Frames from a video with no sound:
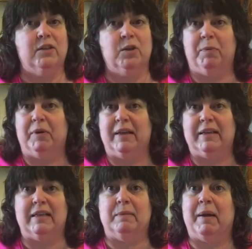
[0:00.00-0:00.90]
Super
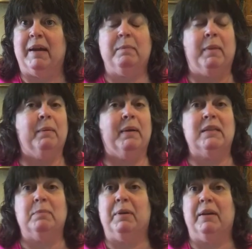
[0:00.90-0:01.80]
easy. My
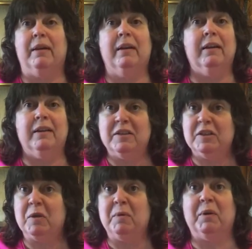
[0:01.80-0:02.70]
recipe is
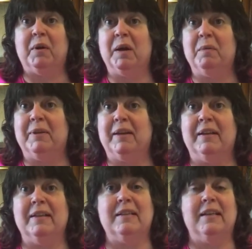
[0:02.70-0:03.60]
so incredibly
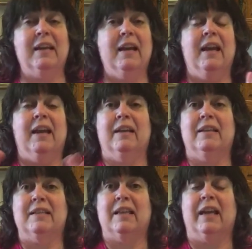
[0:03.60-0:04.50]
easy.
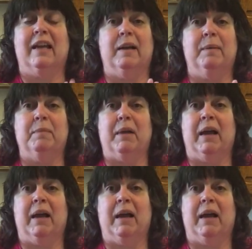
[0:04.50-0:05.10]
It's like a